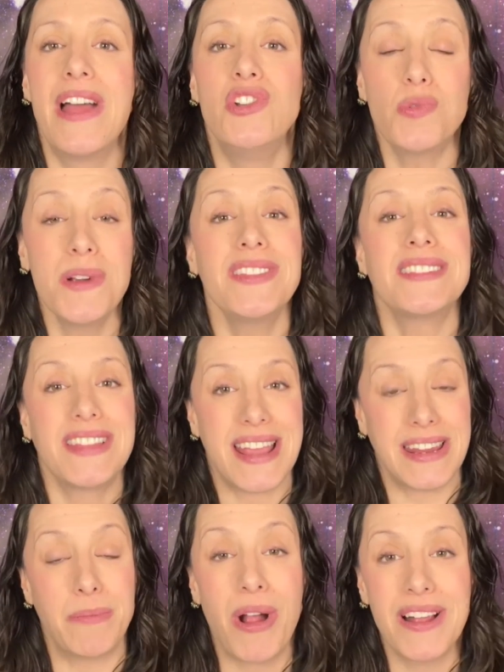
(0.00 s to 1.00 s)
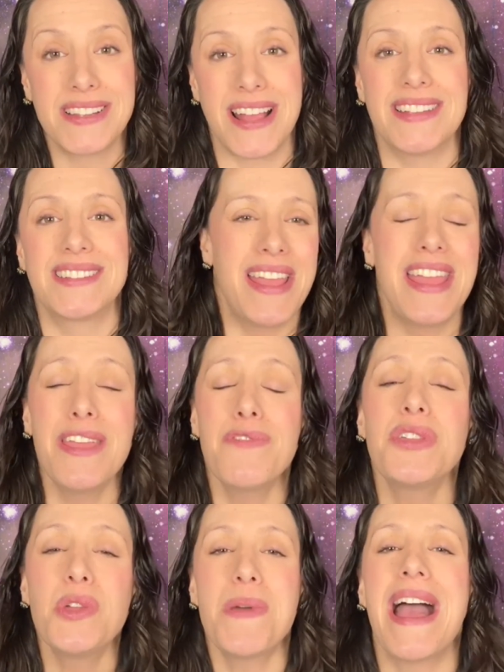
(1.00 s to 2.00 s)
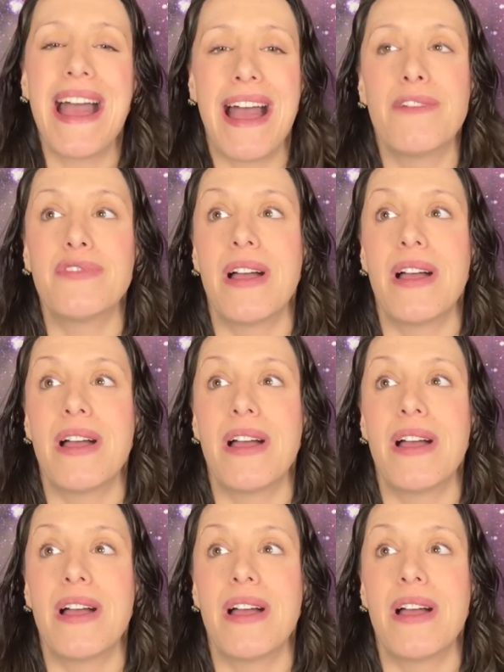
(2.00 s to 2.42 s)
during this landing process. If you have